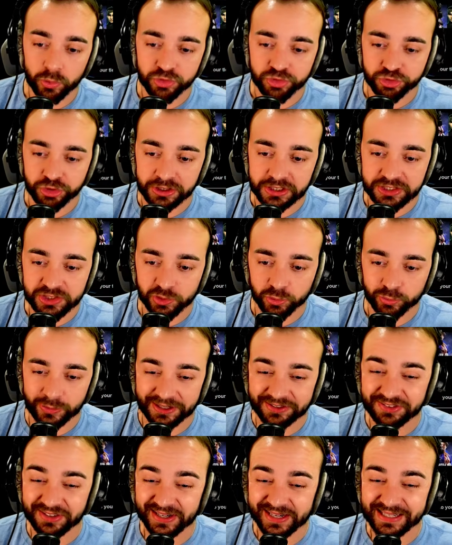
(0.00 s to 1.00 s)
straight into
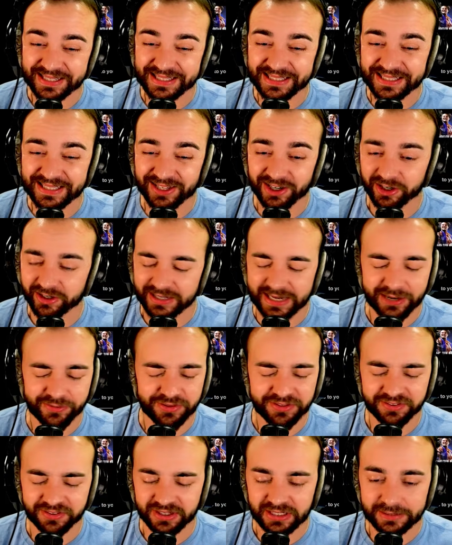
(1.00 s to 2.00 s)
not
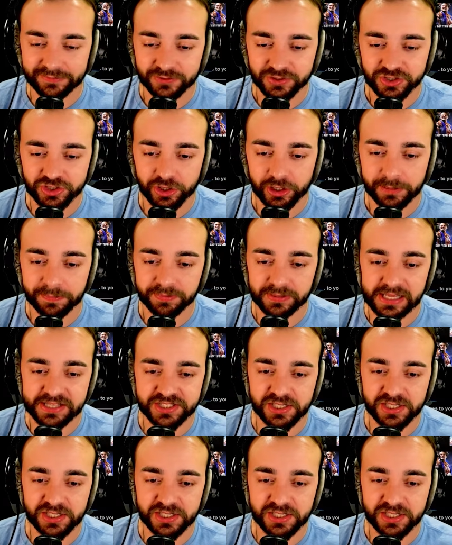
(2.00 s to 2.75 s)
Resident Evil, sorry, Last